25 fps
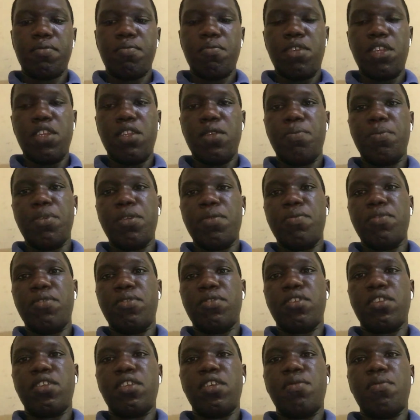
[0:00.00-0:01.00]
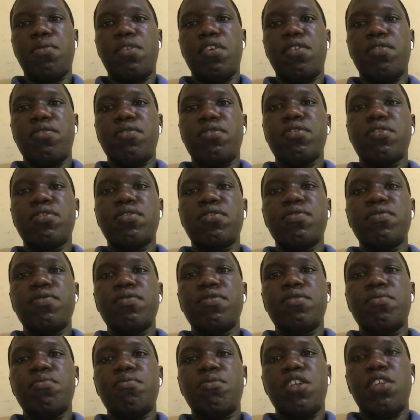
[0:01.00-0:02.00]
Many people came out,
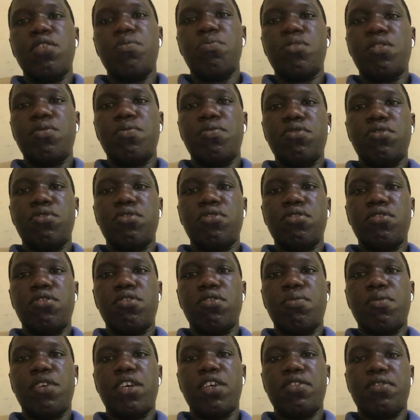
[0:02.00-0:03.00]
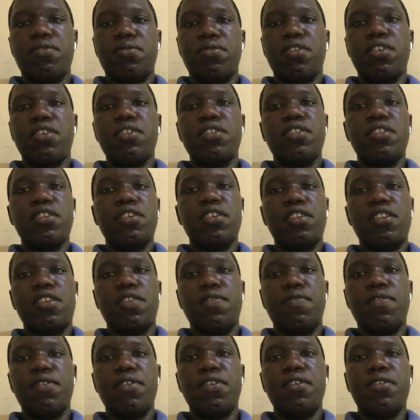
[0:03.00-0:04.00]
many people saw, as you can see in the
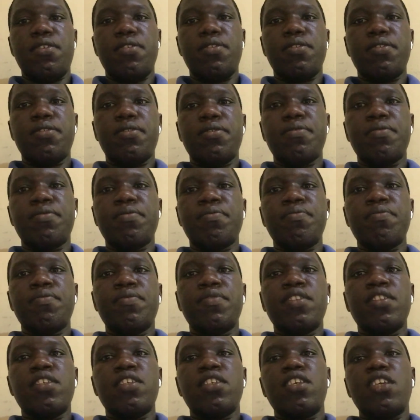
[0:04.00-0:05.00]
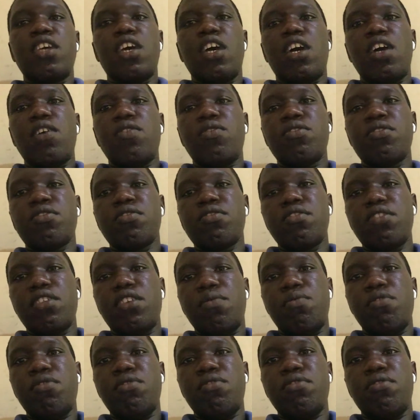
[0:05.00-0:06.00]
video. Yeah, I was not
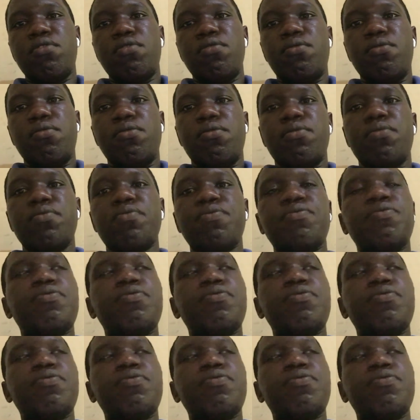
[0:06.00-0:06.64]
able to do